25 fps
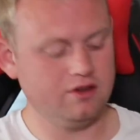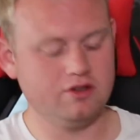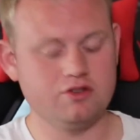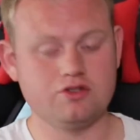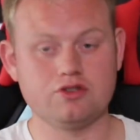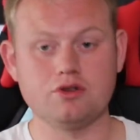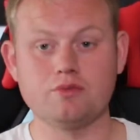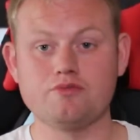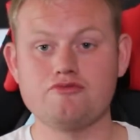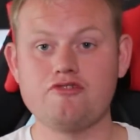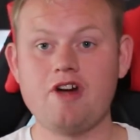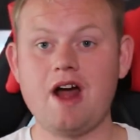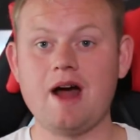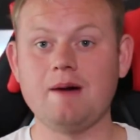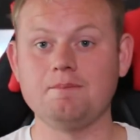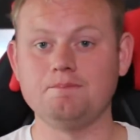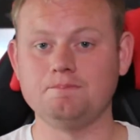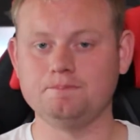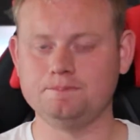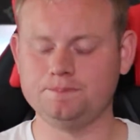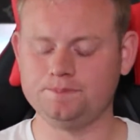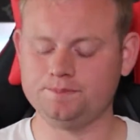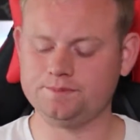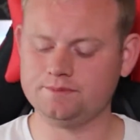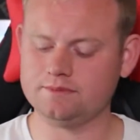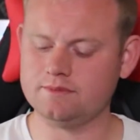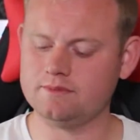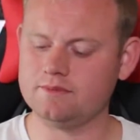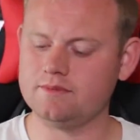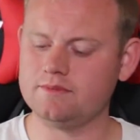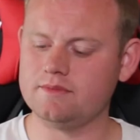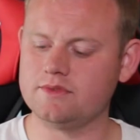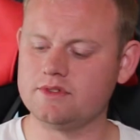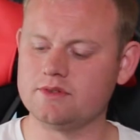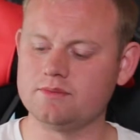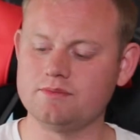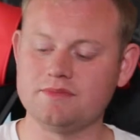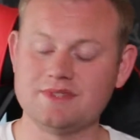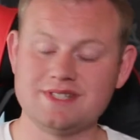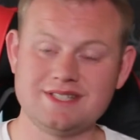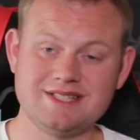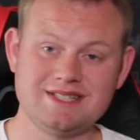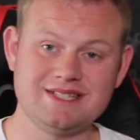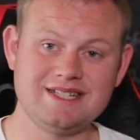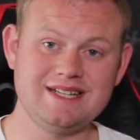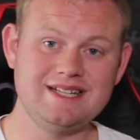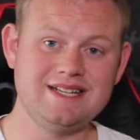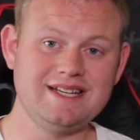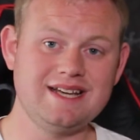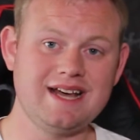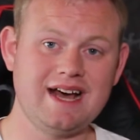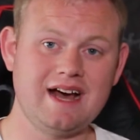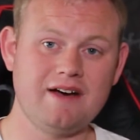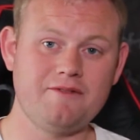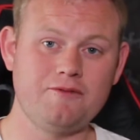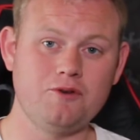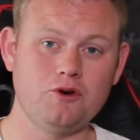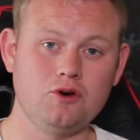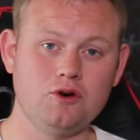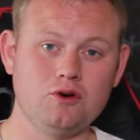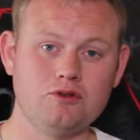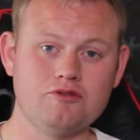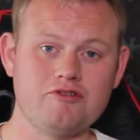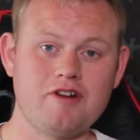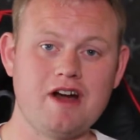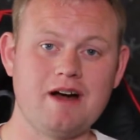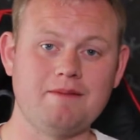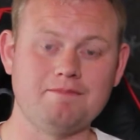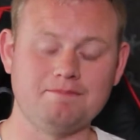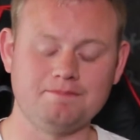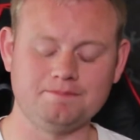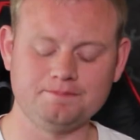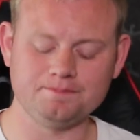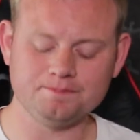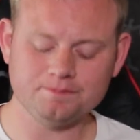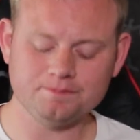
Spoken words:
some RAM, DDR4 RAM.